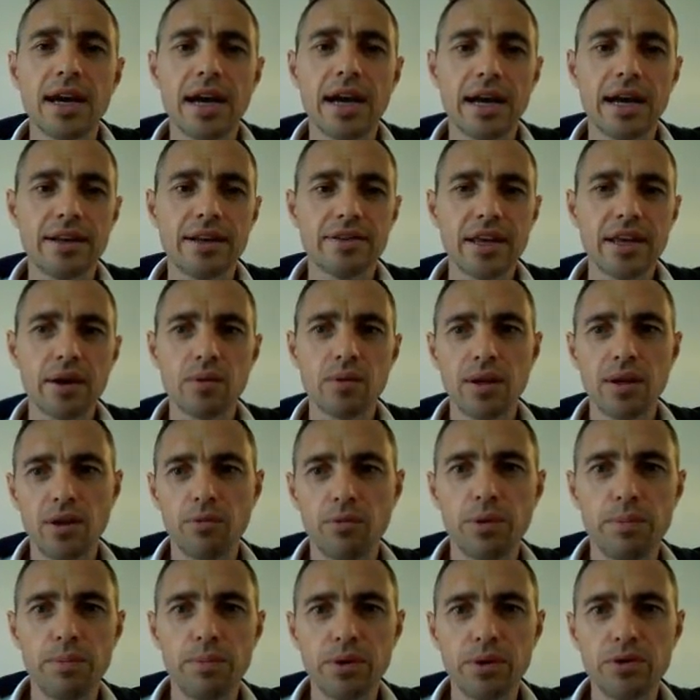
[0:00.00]
and that will
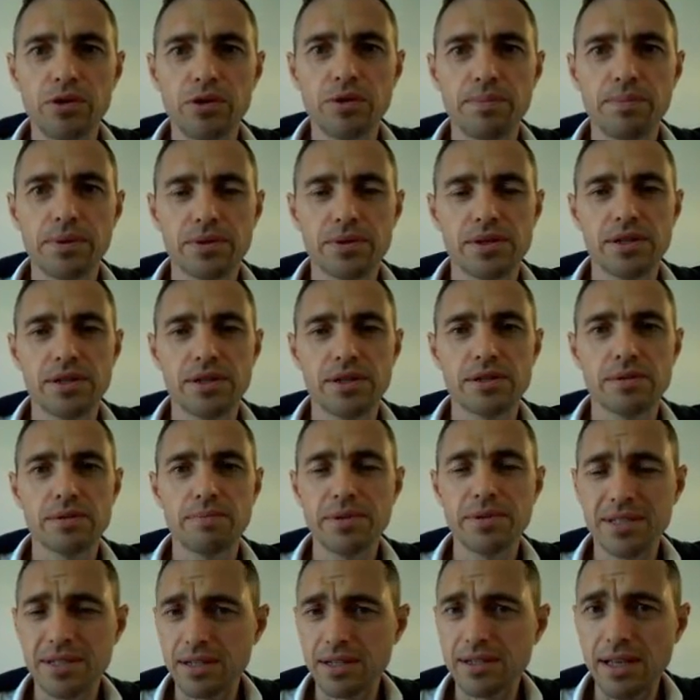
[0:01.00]
help you build your business
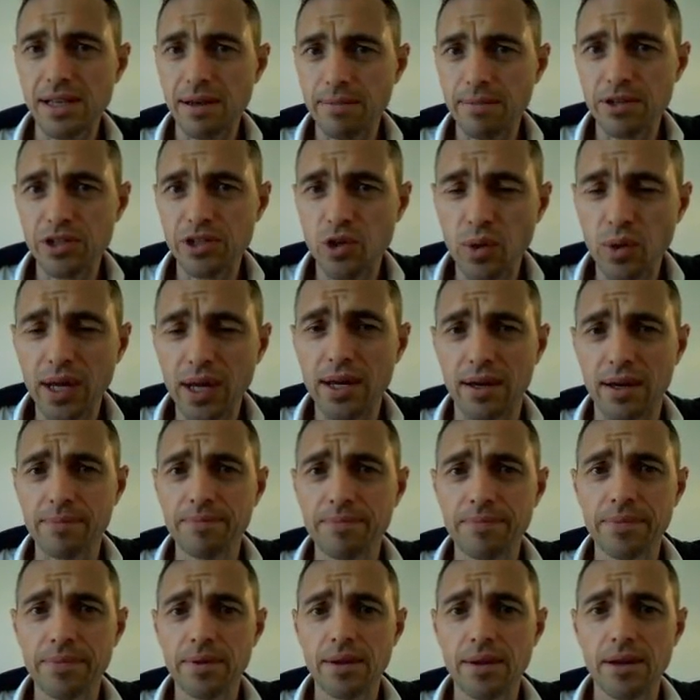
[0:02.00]
business that much
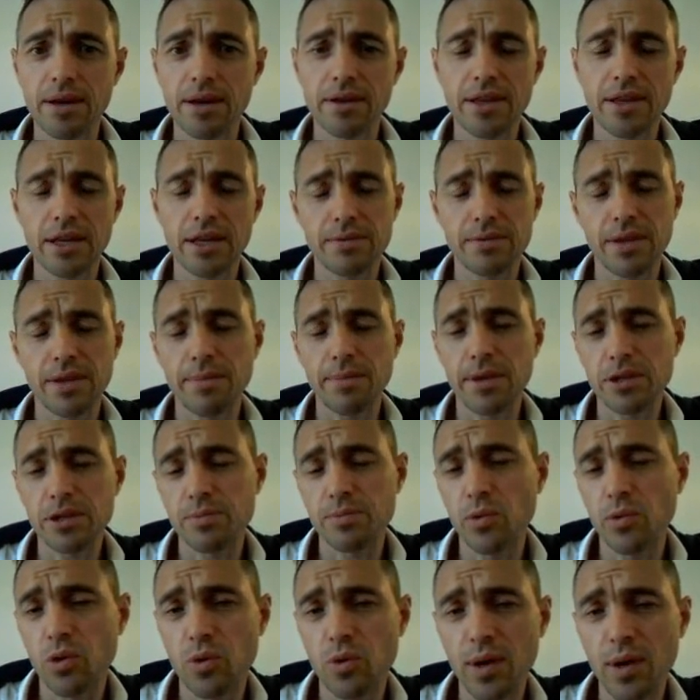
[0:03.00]
quicker. Uh, that, that
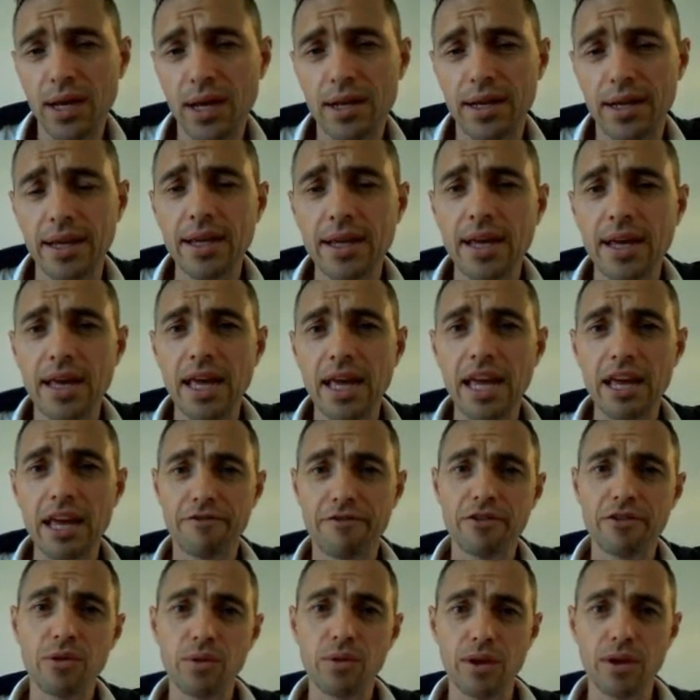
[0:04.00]
much more quickly
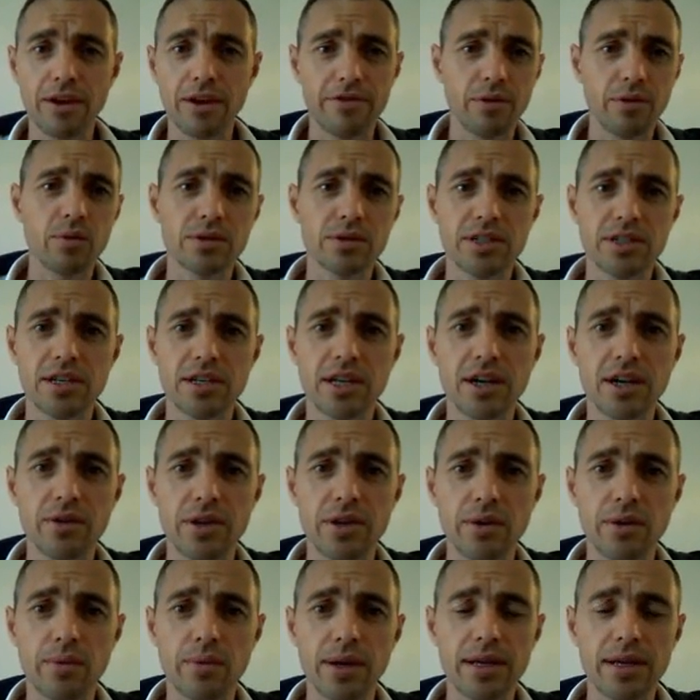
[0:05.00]
if you if you wanted to go
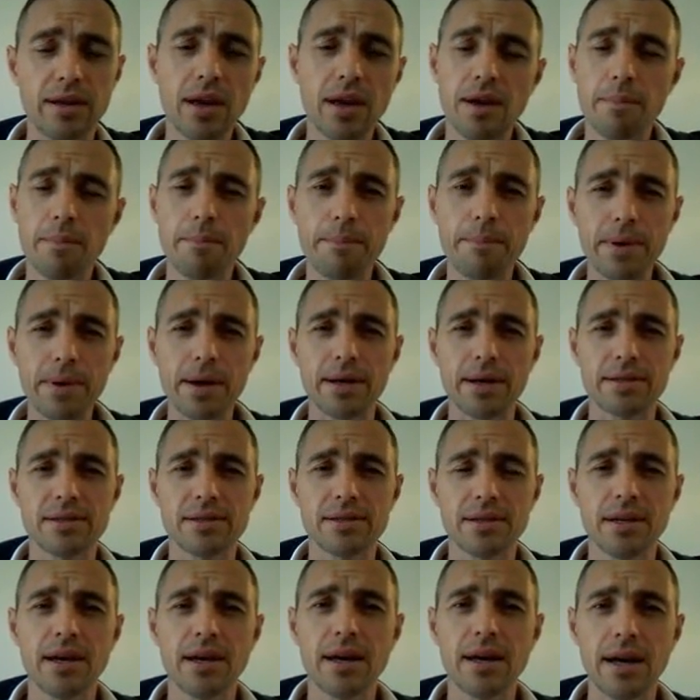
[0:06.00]
that way.
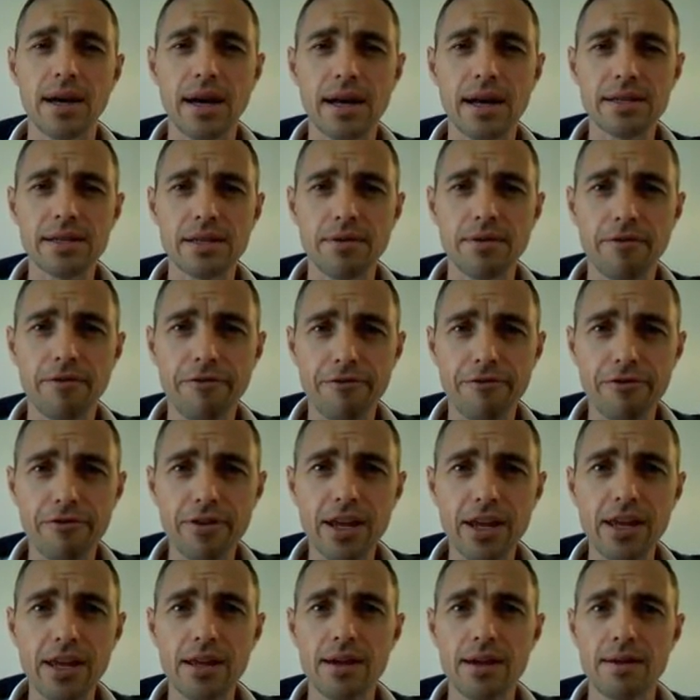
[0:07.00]
But as a
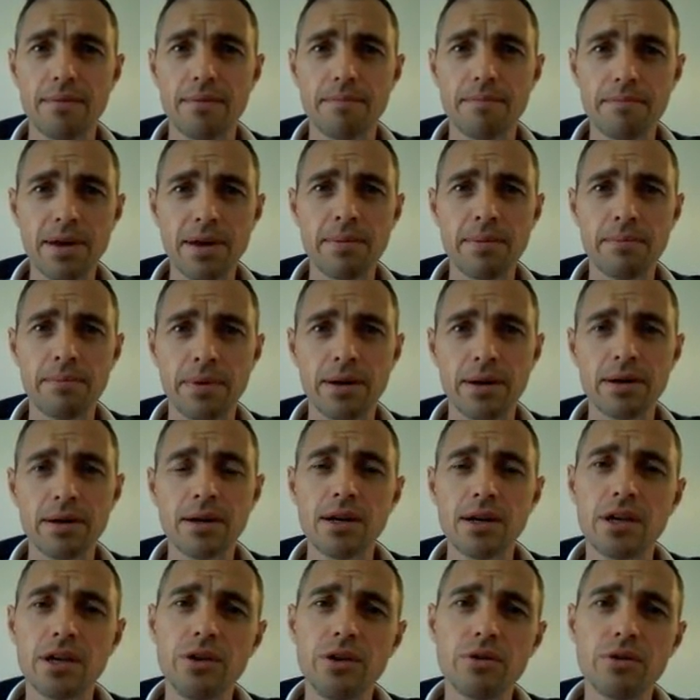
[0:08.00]
free member,
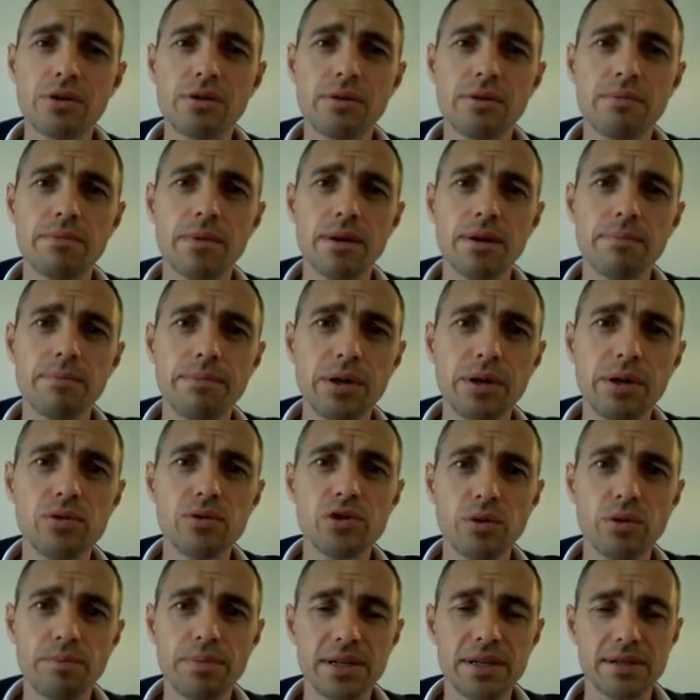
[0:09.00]
you can
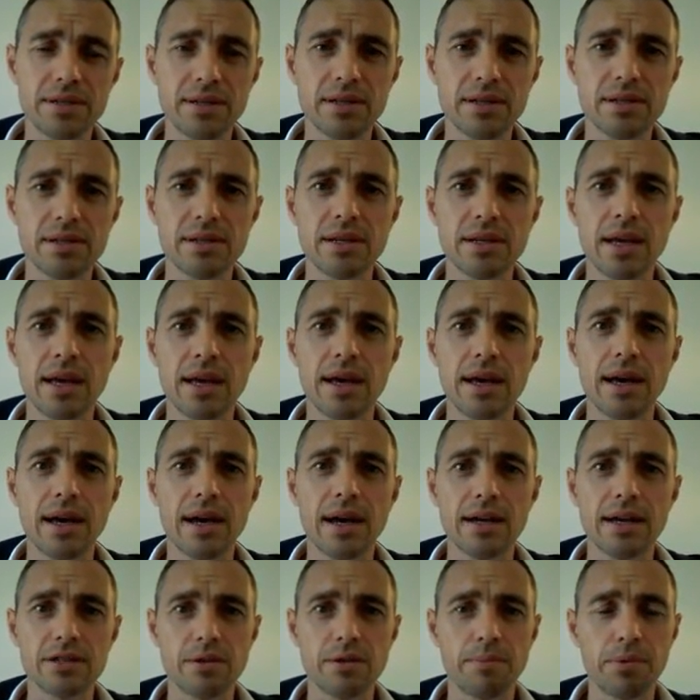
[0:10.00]
build your business
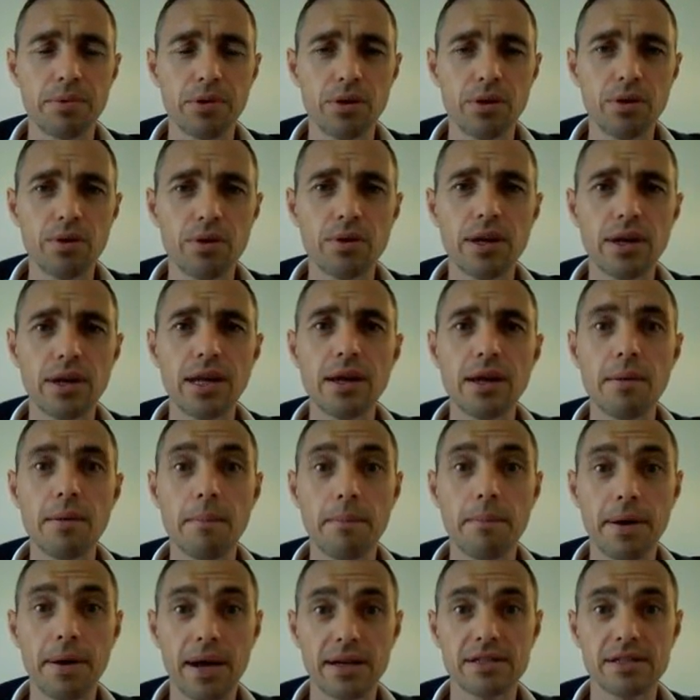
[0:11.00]
as a purely
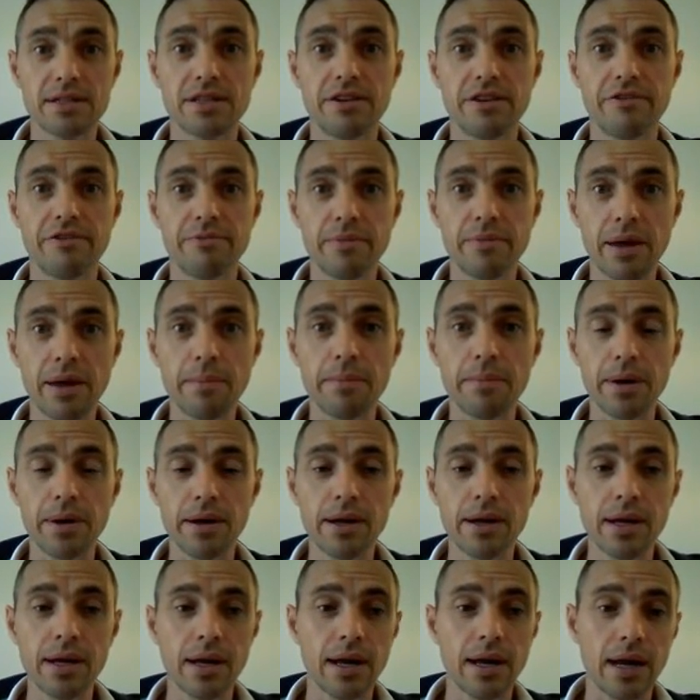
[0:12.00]
passive
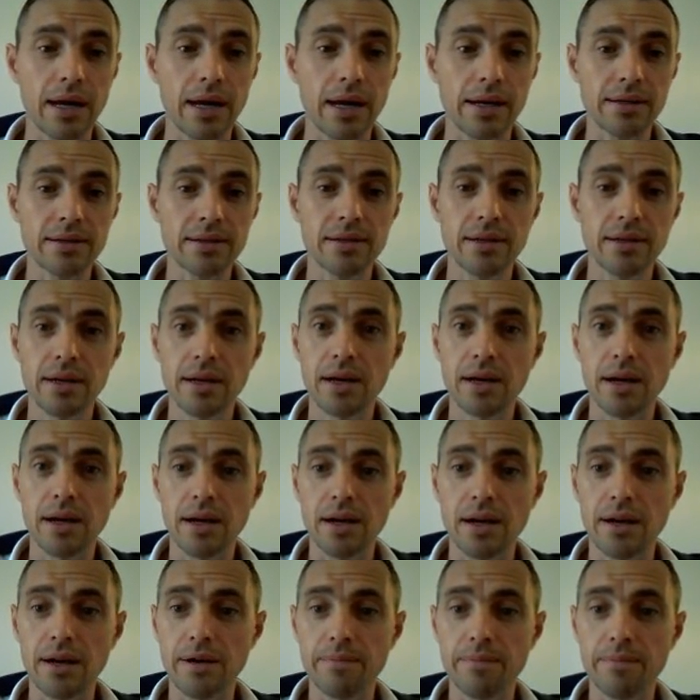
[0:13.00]
member, and
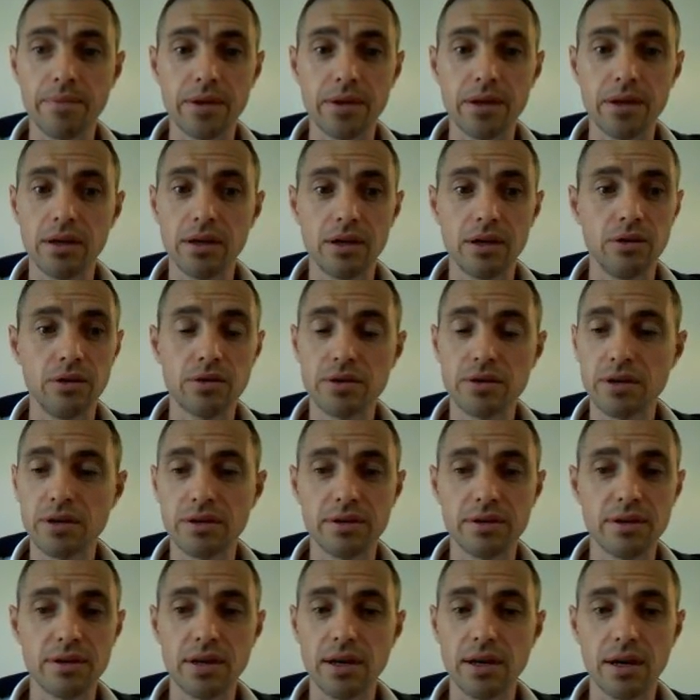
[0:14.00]
um, you
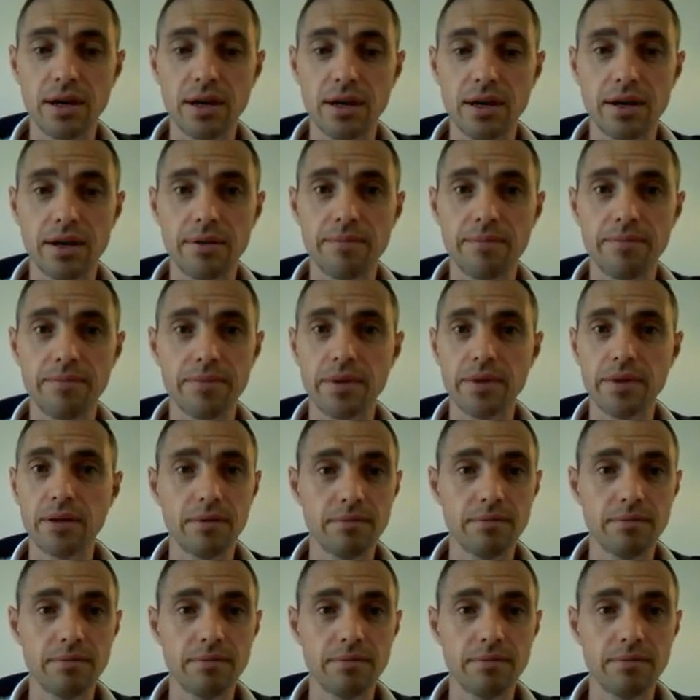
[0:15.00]
can. Um,